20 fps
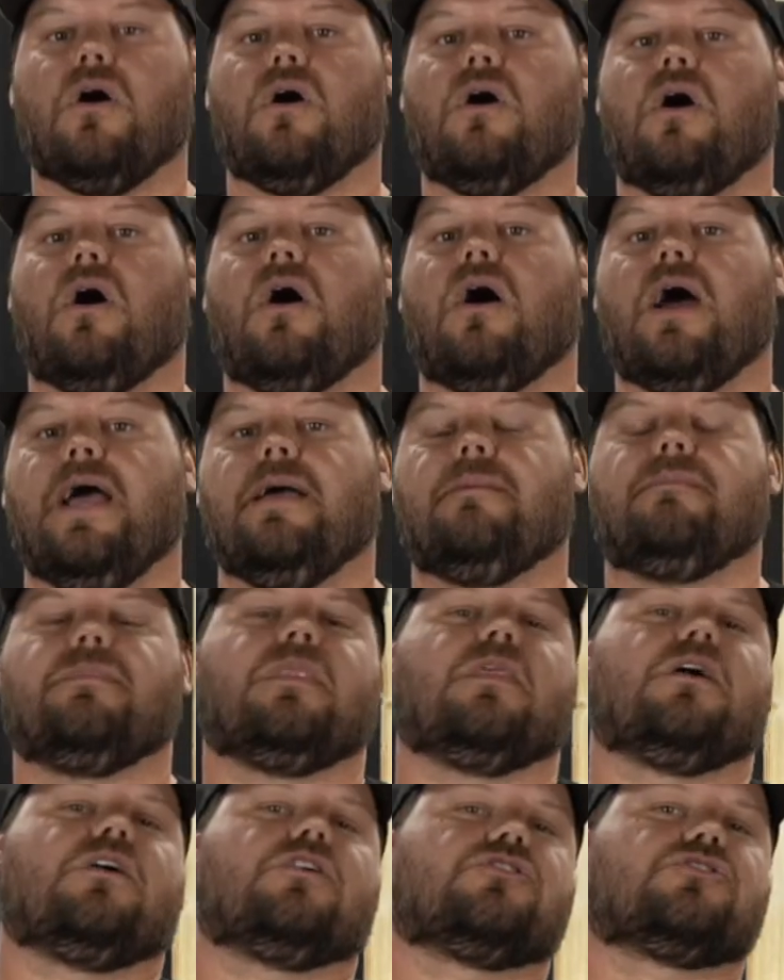All right,
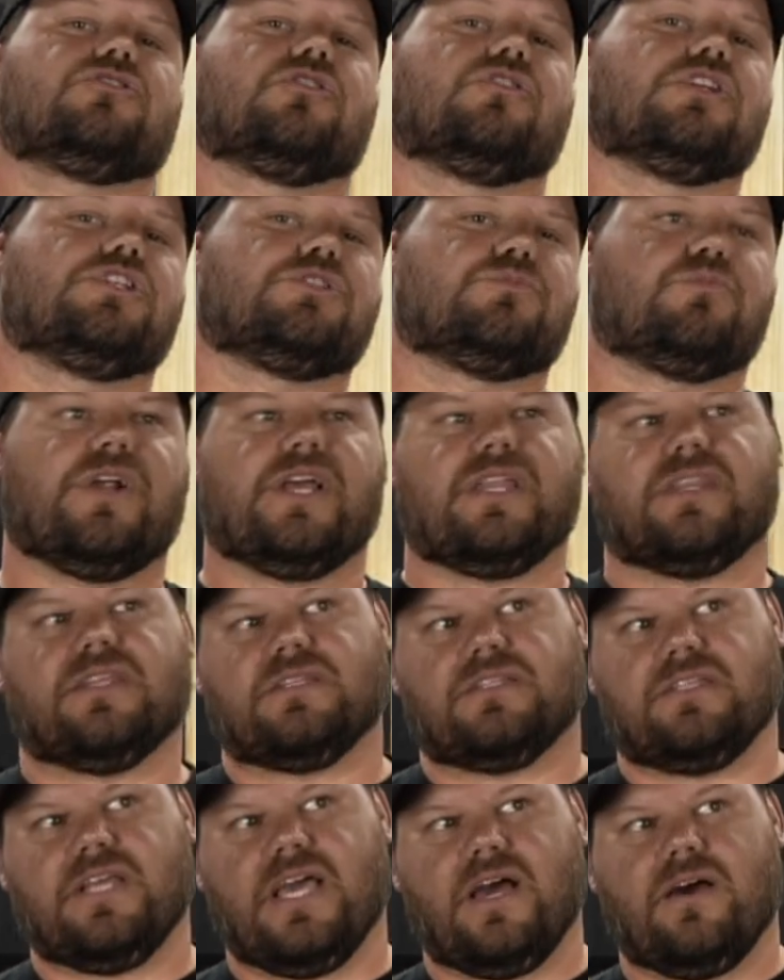so let's break this
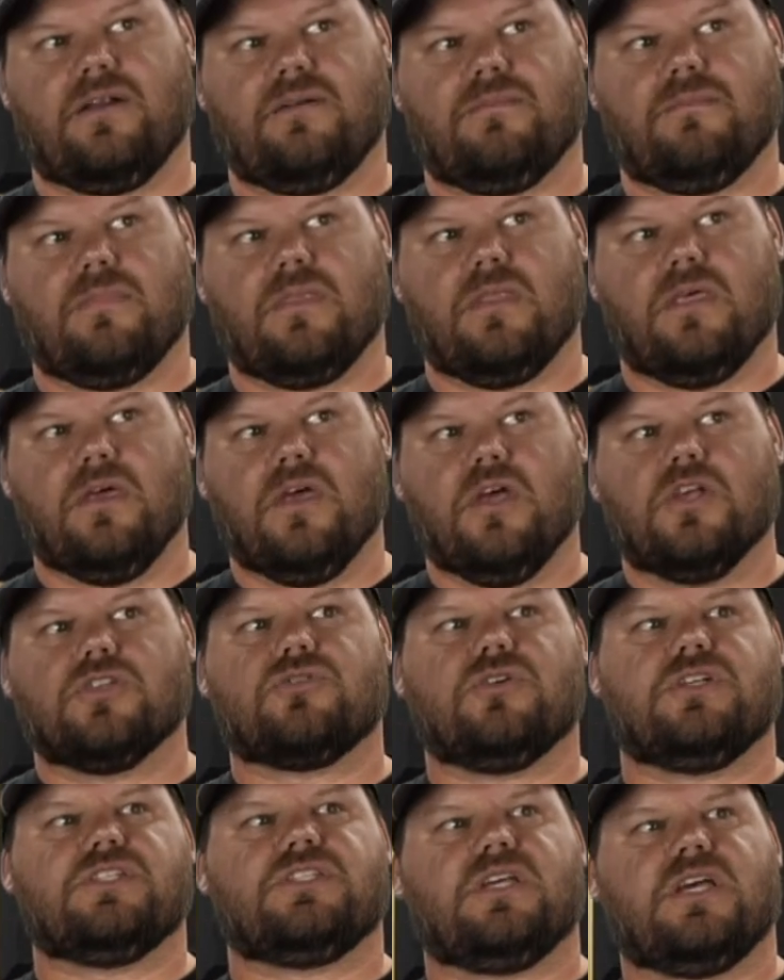down. So
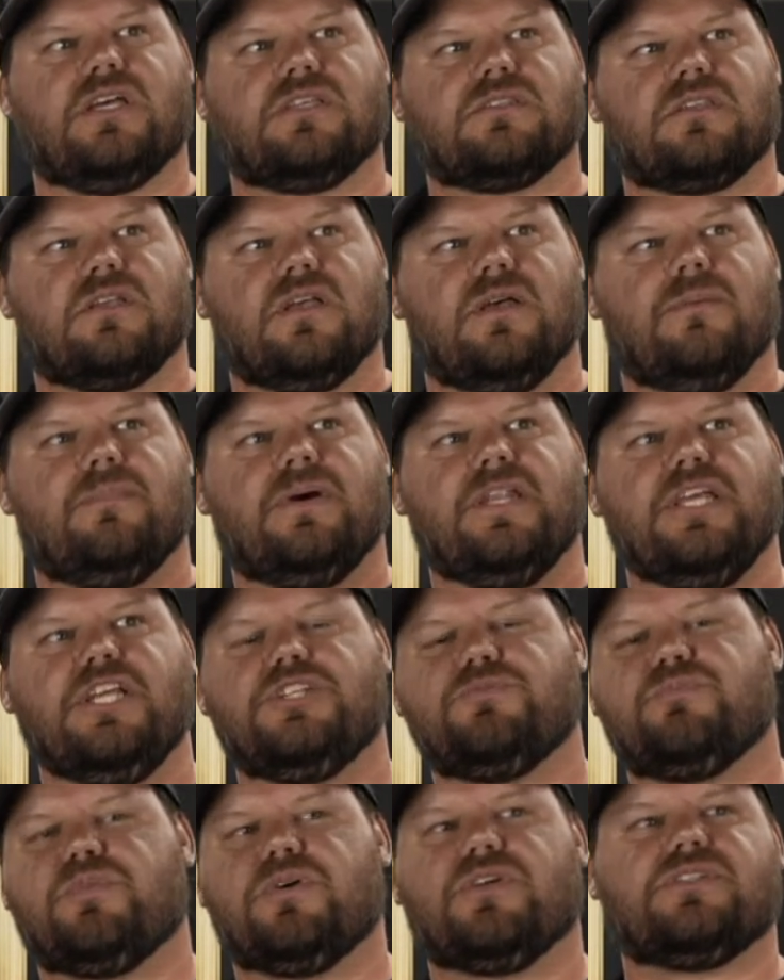he says, but
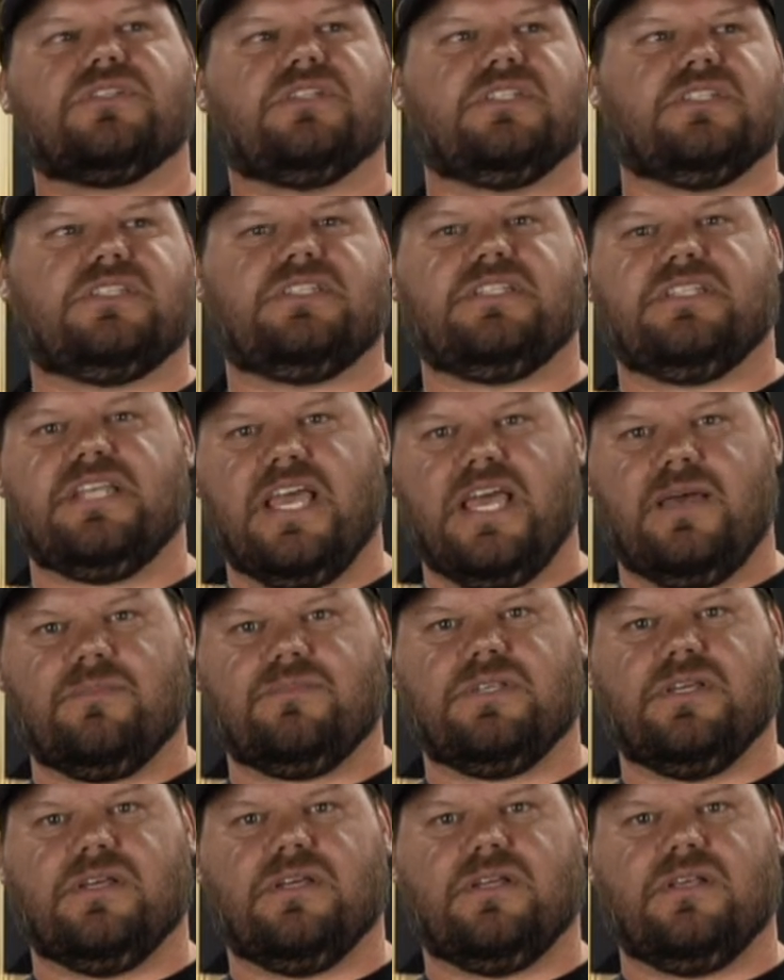each person is
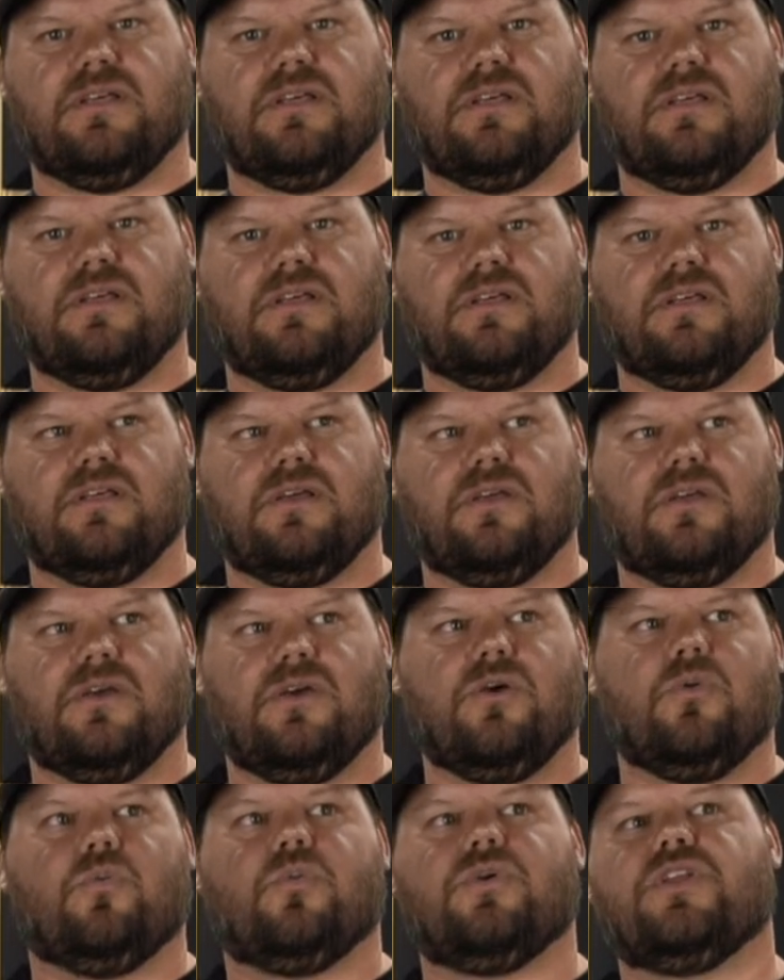tempted
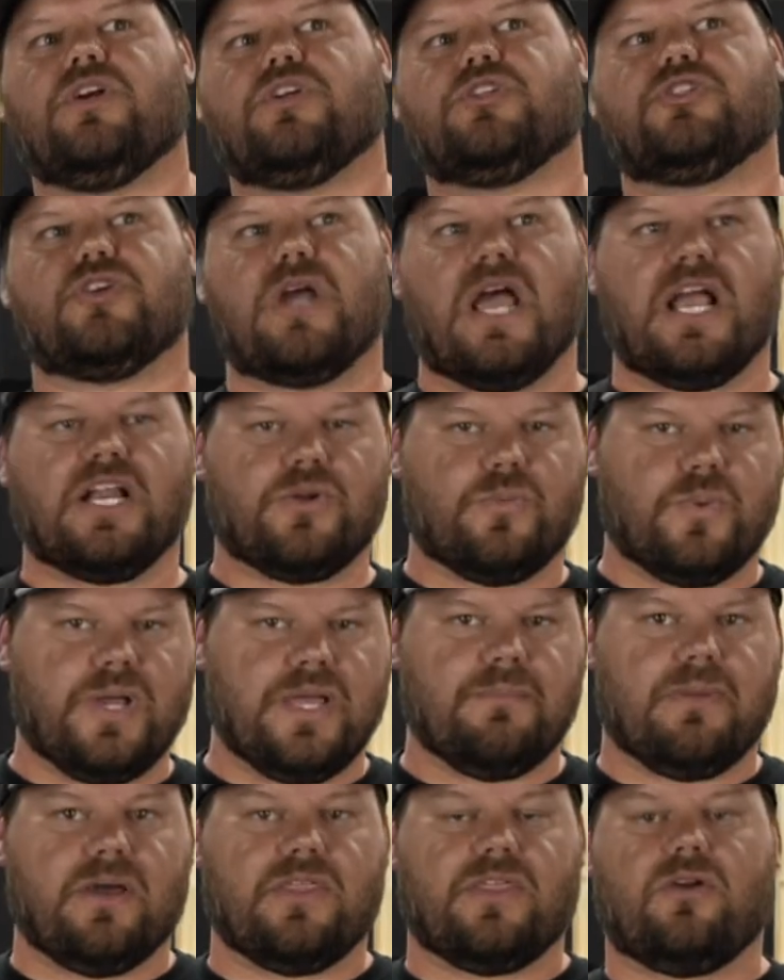when they're dragged away
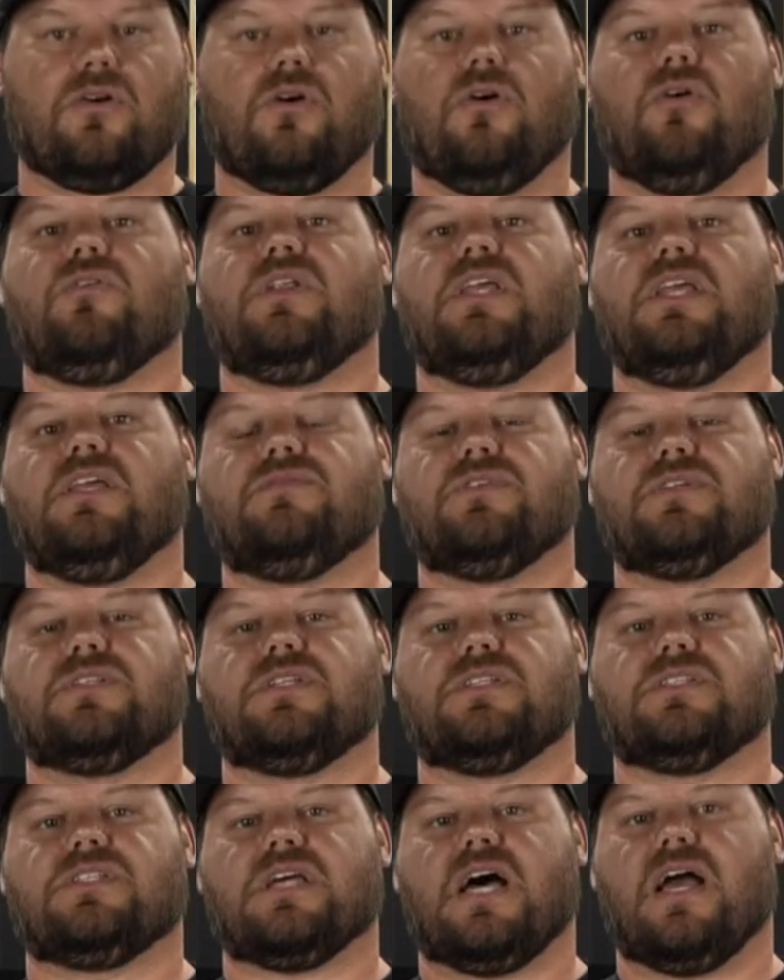by their own evil
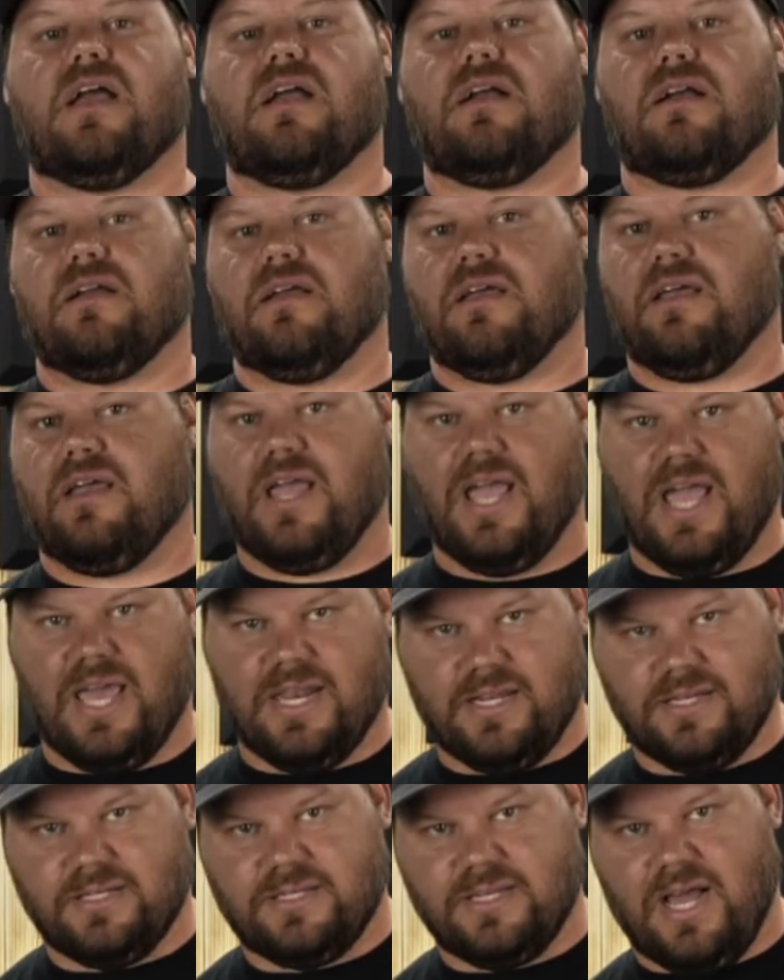desire and
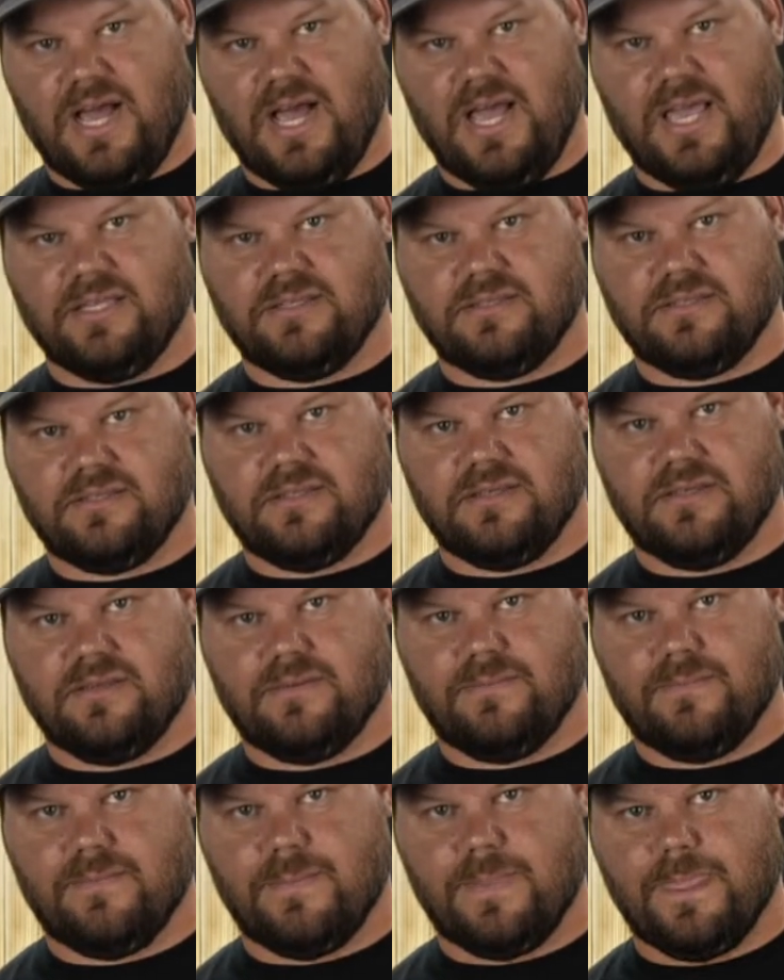enticed.
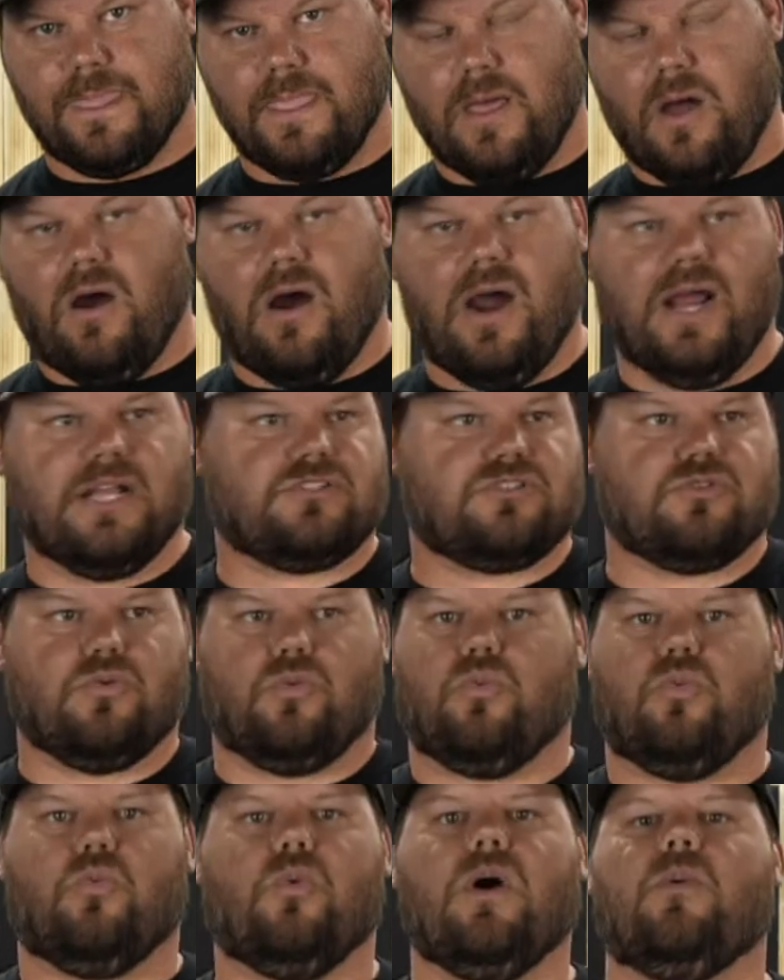All right, so
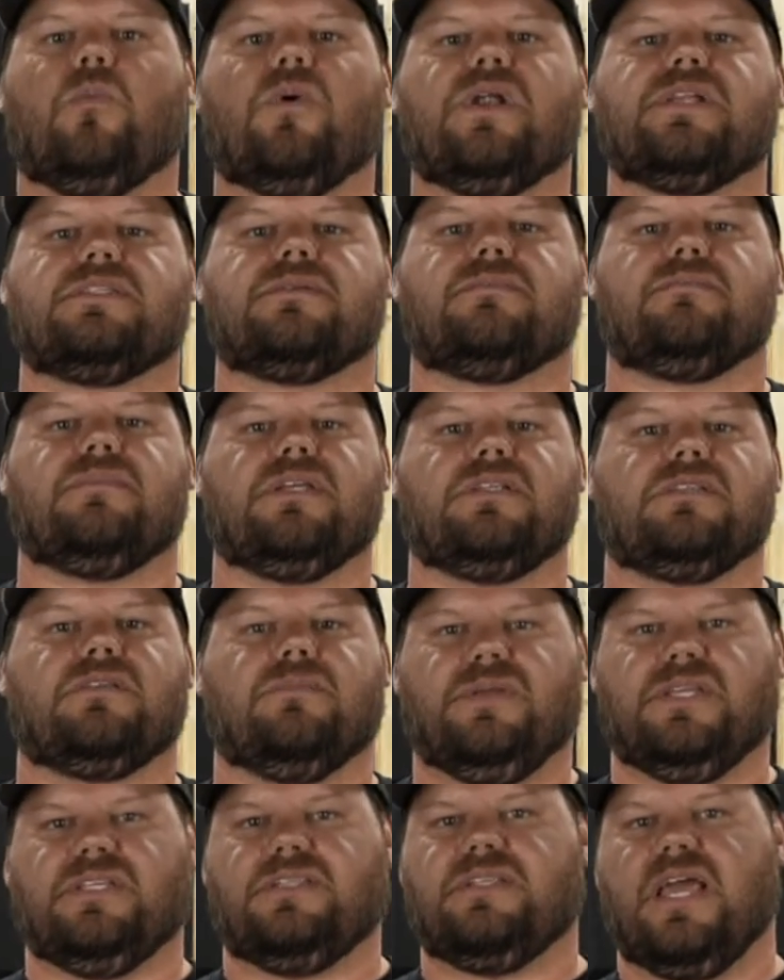what does it mean to
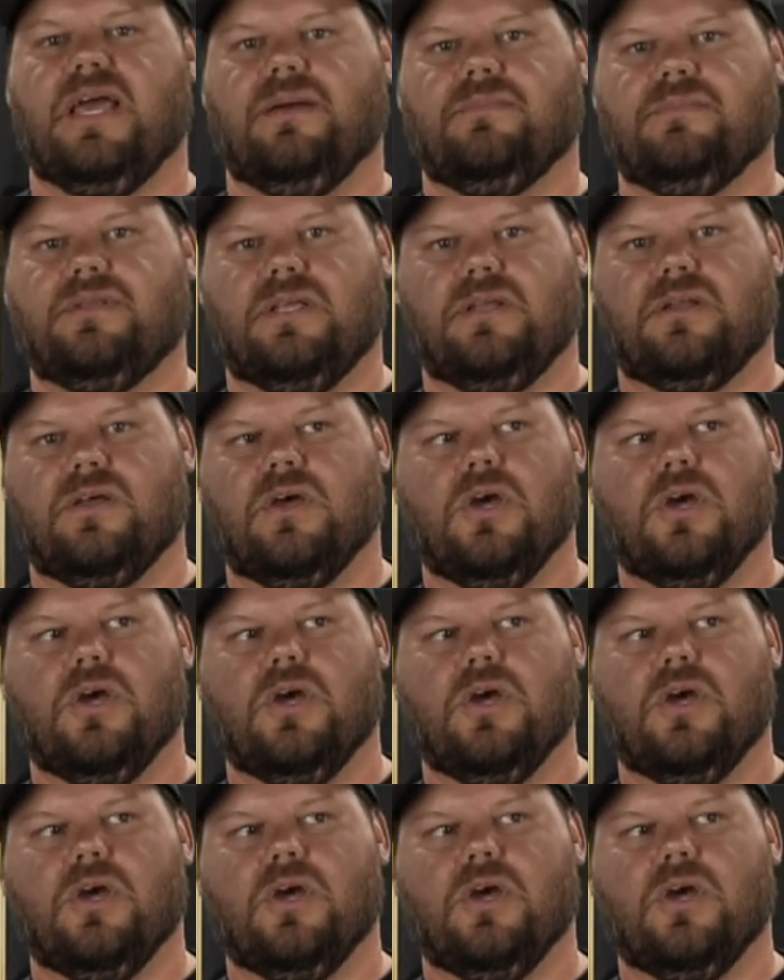be tempted?